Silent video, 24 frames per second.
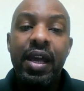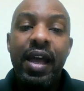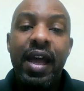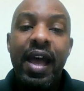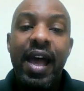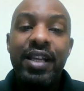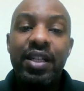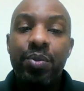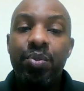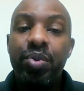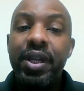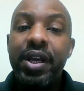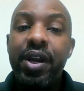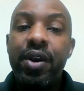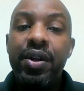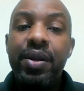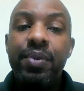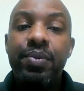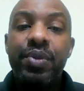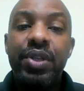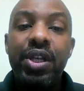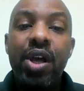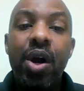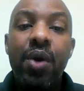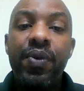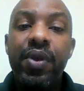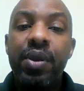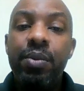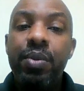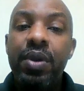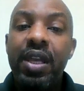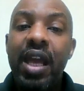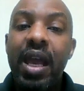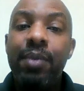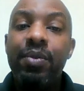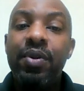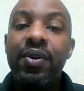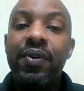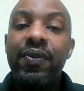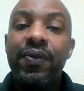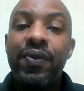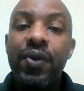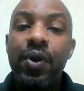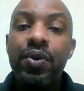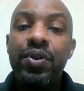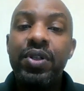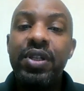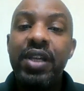As a player himself, he became the
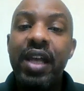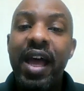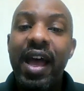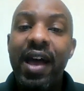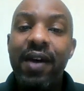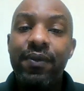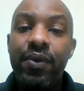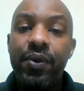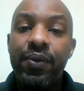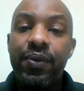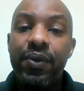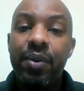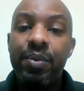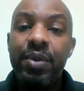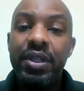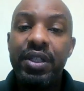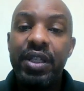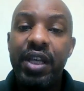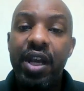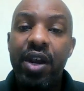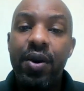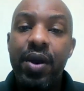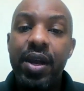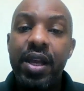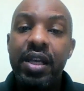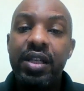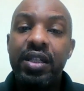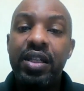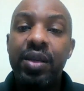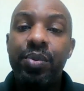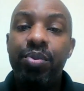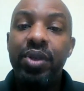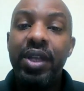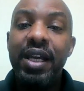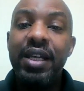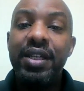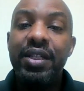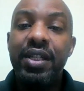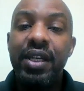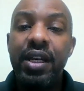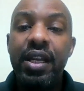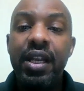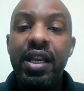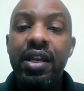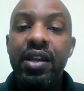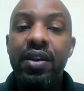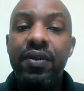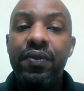first ever from his area to place in
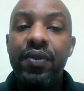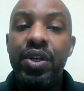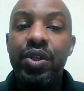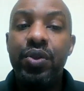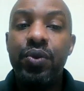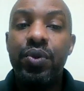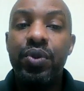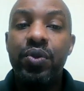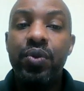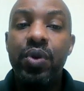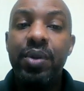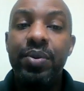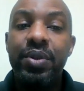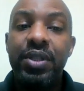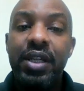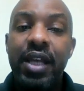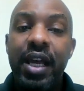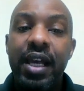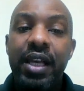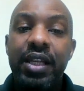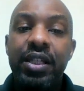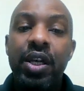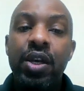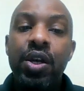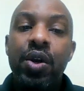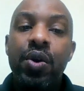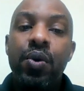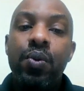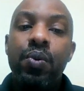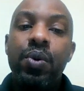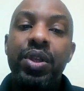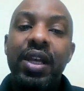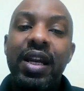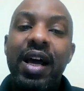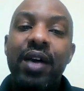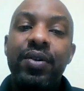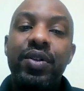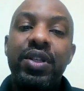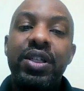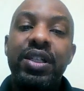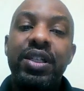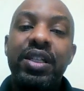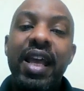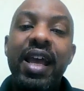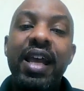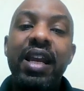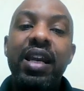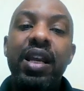individual sweepstakes with an
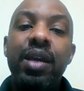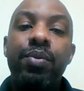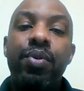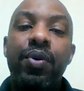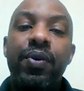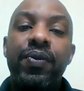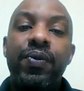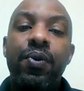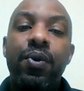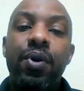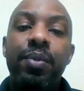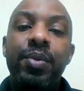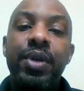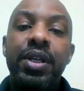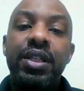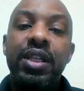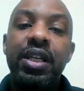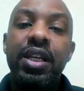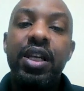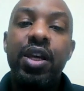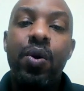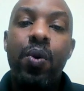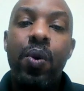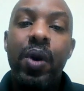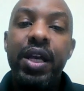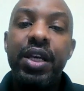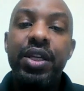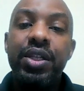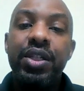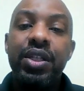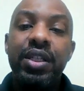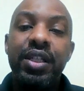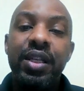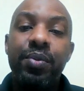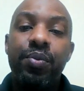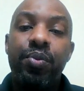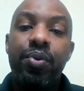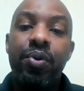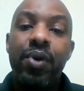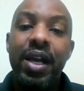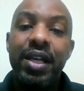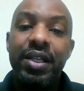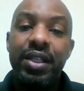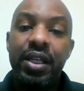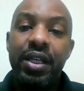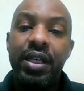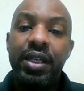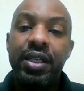outstanding performance in equations and
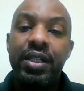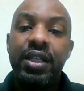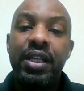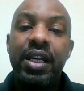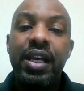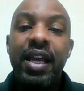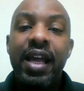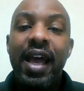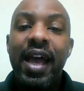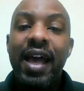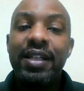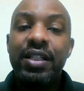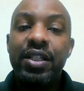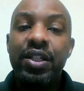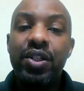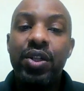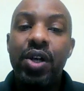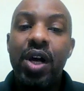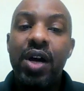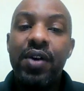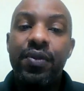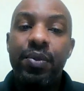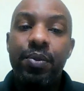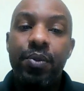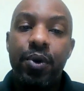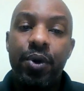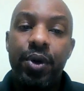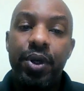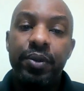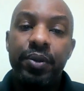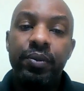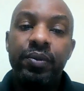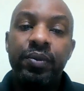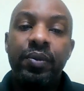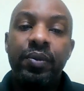precedents as a sophomore.